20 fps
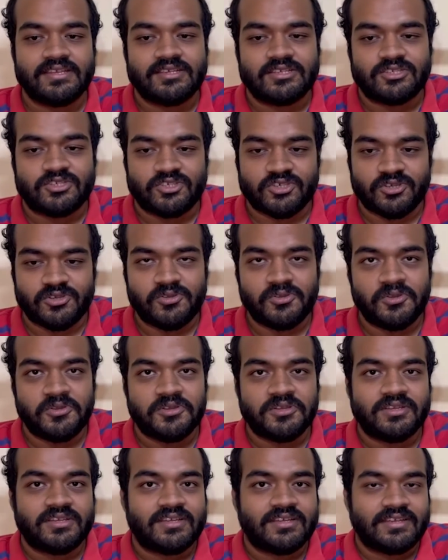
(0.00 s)
So
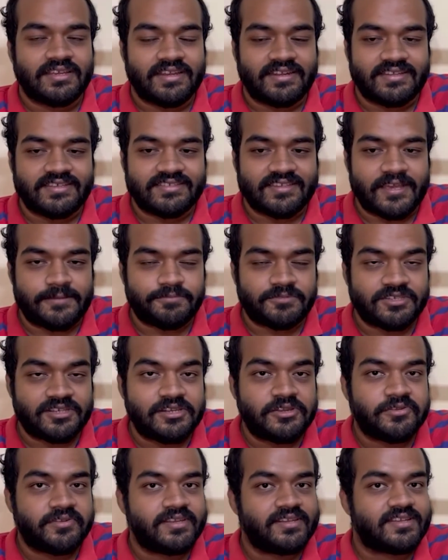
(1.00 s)
it is
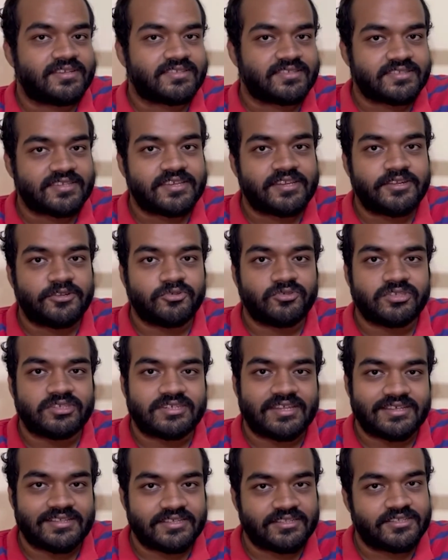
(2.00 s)
absolutely necessary to
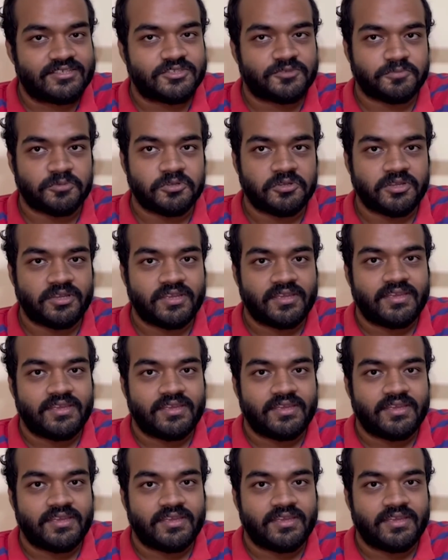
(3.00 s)
study this book